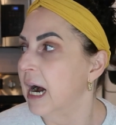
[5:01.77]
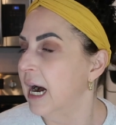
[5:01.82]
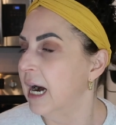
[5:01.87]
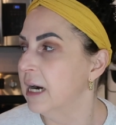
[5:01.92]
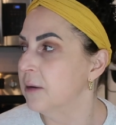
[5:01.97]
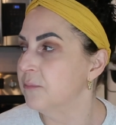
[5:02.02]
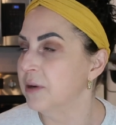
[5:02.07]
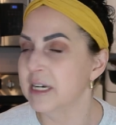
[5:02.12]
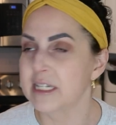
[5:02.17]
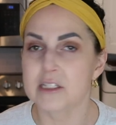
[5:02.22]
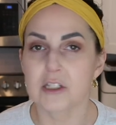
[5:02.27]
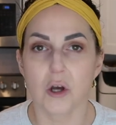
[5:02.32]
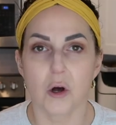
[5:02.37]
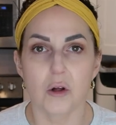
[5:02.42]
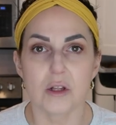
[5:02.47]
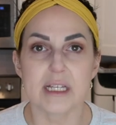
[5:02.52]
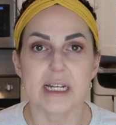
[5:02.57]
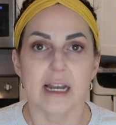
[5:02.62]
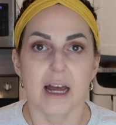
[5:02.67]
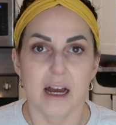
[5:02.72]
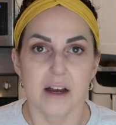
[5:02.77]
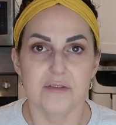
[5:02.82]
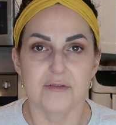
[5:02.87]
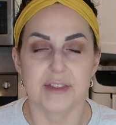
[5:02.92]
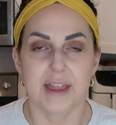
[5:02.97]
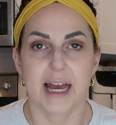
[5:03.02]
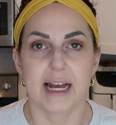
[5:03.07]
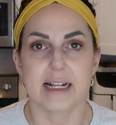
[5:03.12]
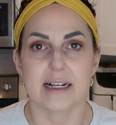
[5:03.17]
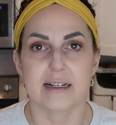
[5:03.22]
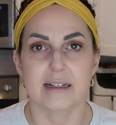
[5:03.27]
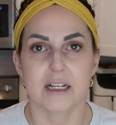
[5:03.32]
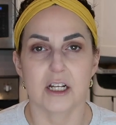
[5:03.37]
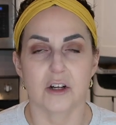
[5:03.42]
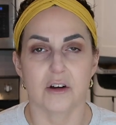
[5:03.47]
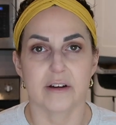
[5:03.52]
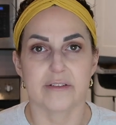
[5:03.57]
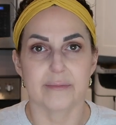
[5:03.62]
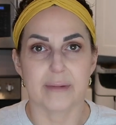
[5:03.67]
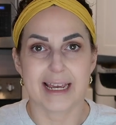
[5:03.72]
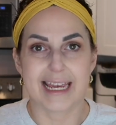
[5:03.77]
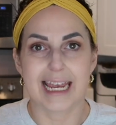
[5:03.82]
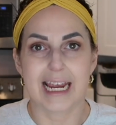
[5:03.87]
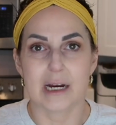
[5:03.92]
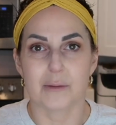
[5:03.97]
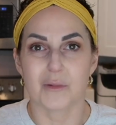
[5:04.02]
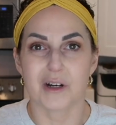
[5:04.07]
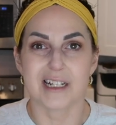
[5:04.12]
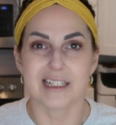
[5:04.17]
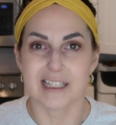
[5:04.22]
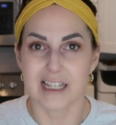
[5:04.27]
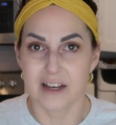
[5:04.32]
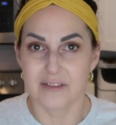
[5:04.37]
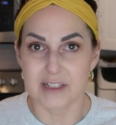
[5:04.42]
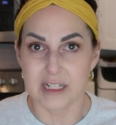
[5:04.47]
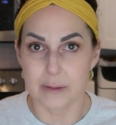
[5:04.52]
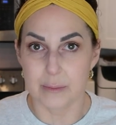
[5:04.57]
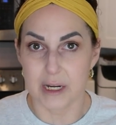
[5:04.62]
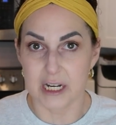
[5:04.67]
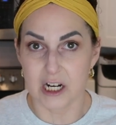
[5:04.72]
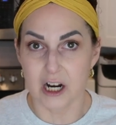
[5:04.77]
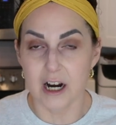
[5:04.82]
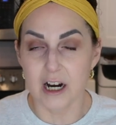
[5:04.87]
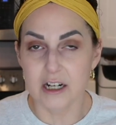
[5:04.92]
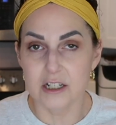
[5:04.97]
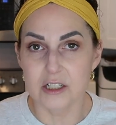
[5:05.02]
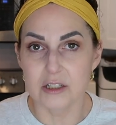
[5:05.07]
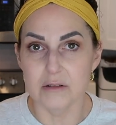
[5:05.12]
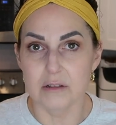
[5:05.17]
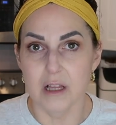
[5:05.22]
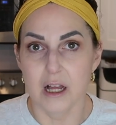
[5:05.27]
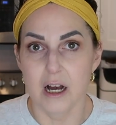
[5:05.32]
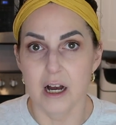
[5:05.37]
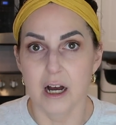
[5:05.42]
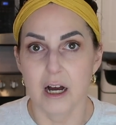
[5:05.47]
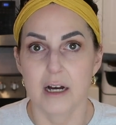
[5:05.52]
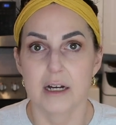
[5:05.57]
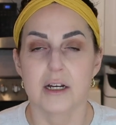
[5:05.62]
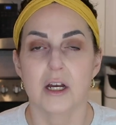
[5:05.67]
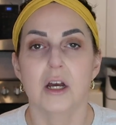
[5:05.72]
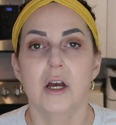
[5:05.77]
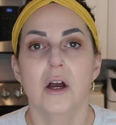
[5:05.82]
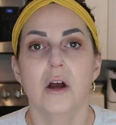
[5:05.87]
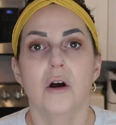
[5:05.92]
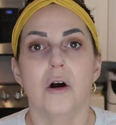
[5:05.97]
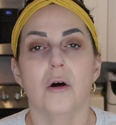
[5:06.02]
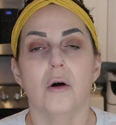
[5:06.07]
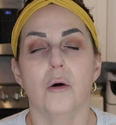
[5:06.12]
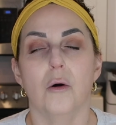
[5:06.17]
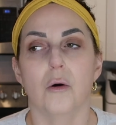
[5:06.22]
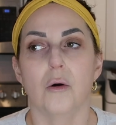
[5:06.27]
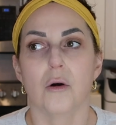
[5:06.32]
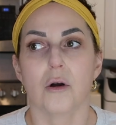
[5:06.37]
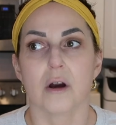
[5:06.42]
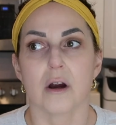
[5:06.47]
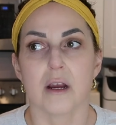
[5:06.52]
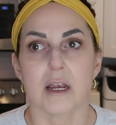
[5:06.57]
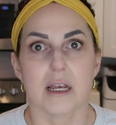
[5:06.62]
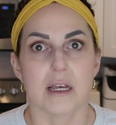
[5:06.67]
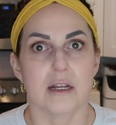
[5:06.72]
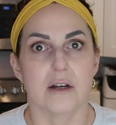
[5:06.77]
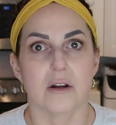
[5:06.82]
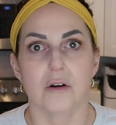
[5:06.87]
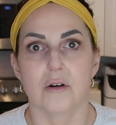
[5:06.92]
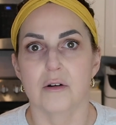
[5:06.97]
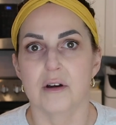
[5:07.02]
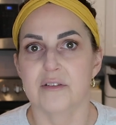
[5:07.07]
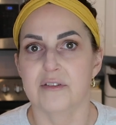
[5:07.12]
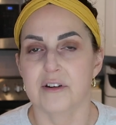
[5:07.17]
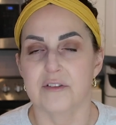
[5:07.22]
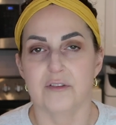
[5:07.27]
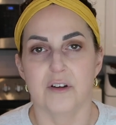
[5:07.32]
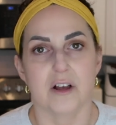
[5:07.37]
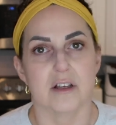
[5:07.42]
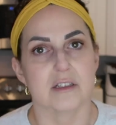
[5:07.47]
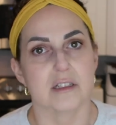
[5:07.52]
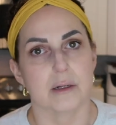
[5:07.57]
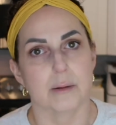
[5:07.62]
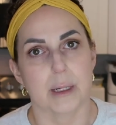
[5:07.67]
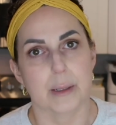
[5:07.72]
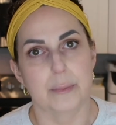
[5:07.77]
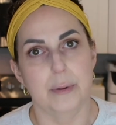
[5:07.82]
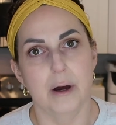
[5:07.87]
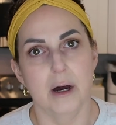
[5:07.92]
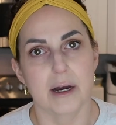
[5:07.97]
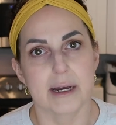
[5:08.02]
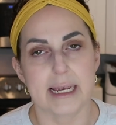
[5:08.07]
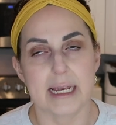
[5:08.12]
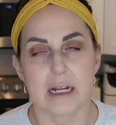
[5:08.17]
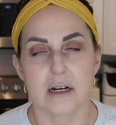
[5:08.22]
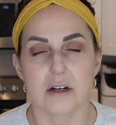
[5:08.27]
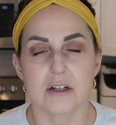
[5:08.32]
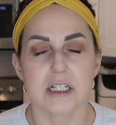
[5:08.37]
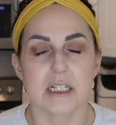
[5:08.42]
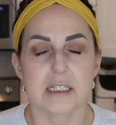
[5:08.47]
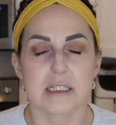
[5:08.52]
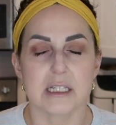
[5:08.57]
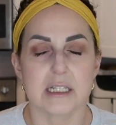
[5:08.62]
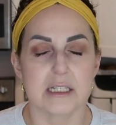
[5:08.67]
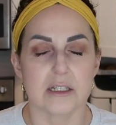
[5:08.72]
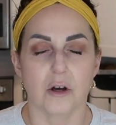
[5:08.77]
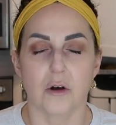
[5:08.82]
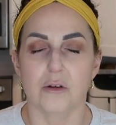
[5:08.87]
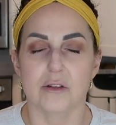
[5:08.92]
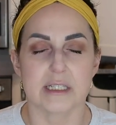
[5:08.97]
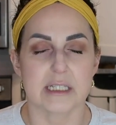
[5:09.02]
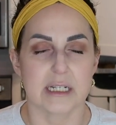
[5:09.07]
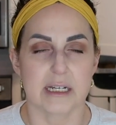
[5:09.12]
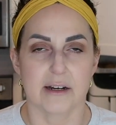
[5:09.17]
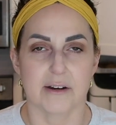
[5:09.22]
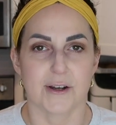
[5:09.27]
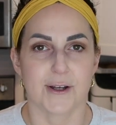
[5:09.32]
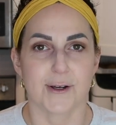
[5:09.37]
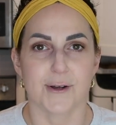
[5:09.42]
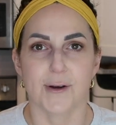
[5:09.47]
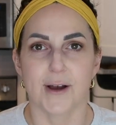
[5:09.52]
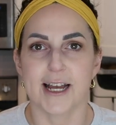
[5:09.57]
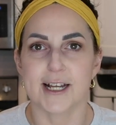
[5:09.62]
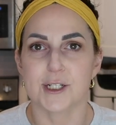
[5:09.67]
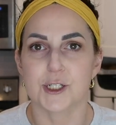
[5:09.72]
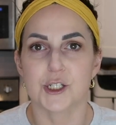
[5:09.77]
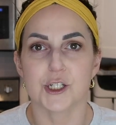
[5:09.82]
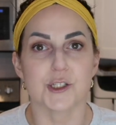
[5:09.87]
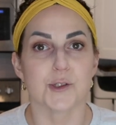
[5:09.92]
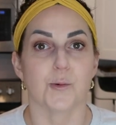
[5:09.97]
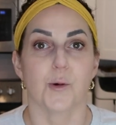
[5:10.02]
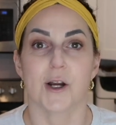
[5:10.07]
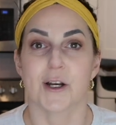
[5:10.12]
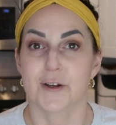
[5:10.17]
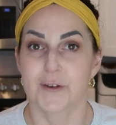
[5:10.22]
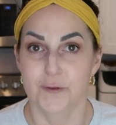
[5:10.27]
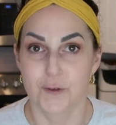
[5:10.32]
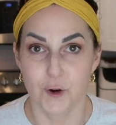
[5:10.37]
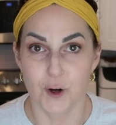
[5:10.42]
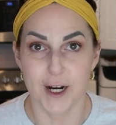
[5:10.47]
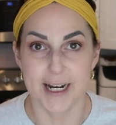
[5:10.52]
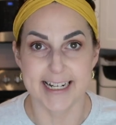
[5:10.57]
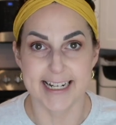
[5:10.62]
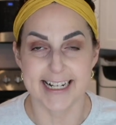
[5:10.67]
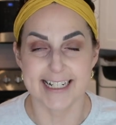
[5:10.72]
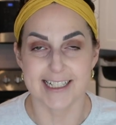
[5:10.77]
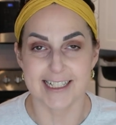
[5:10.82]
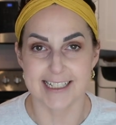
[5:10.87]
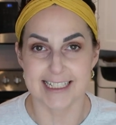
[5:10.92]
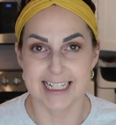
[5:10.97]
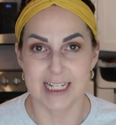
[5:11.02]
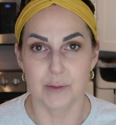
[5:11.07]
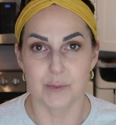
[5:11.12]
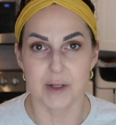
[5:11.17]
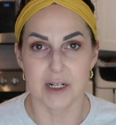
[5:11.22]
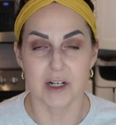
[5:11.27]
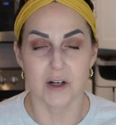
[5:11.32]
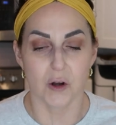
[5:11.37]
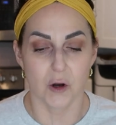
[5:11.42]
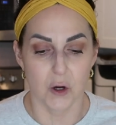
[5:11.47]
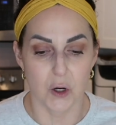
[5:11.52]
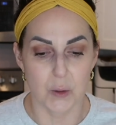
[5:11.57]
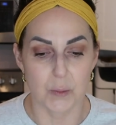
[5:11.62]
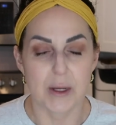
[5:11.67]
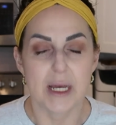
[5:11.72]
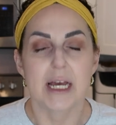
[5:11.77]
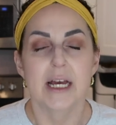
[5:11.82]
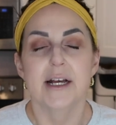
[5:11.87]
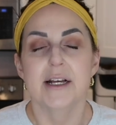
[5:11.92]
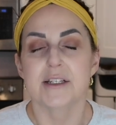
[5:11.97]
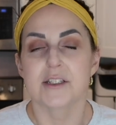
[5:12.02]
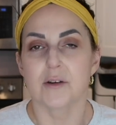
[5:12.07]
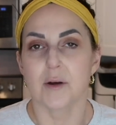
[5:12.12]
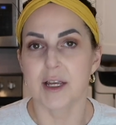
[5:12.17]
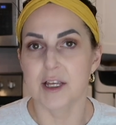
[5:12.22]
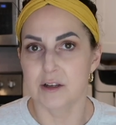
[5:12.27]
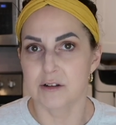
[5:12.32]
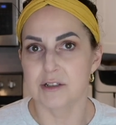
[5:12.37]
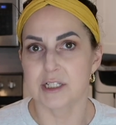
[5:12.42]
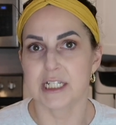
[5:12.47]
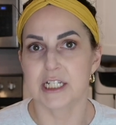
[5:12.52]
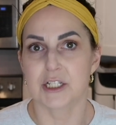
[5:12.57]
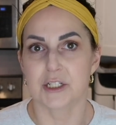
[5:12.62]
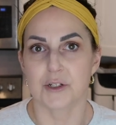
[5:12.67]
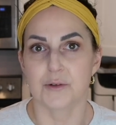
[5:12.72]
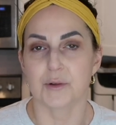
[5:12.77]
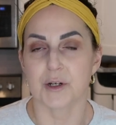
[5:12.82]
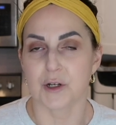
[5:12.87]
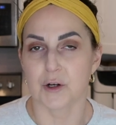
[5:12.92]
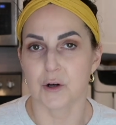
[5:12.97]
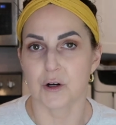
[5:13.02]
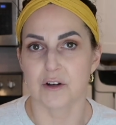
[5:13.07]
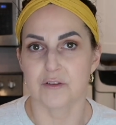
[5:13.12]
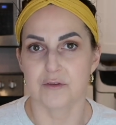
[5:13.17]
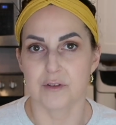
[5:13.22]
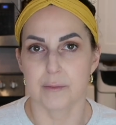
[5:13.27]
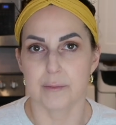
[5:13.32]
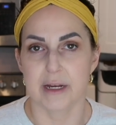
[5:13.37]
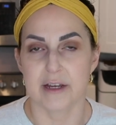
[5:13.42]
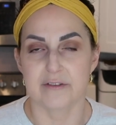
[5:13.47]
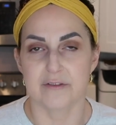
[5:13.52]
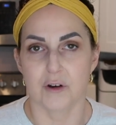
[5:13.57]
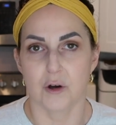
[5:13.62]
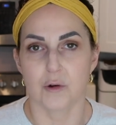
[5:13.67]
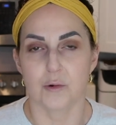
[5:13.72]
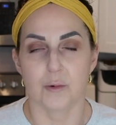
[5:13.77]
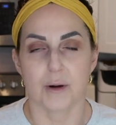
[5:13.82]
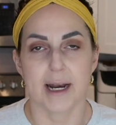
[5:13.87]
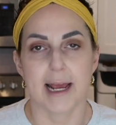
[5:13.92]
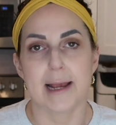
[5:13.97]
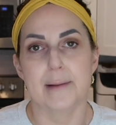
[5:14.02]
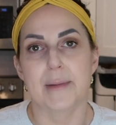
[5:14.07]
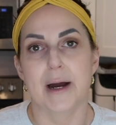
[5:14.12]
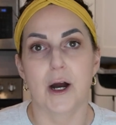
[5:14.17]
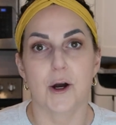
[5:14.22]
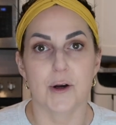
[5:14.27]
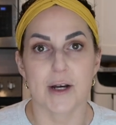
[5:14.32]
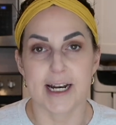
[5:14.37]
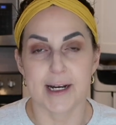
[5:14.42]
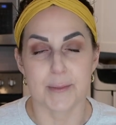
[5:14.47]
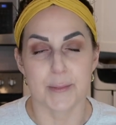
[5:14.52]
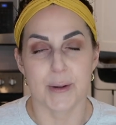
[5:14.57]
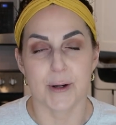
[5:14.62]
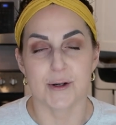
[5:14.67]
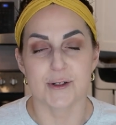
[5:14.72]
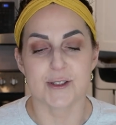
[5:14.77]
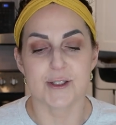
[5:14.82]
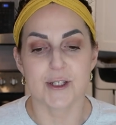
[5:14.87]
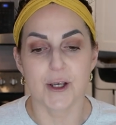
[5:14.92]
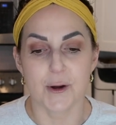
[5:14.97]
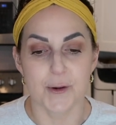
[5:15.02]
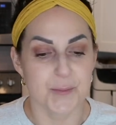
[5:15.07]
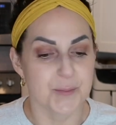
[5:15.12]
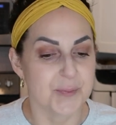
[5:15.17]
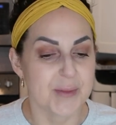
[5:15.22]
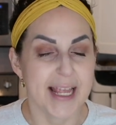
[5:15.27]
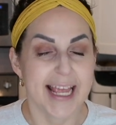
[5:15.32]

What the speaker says: but it's cold enough that, you know, if my camera is left in my car too long, or, you know, if it falls in my pocket, or just the whole scenario, I just want to avoid and just keep it at home. So I usually do record from my phone when I am out and about. So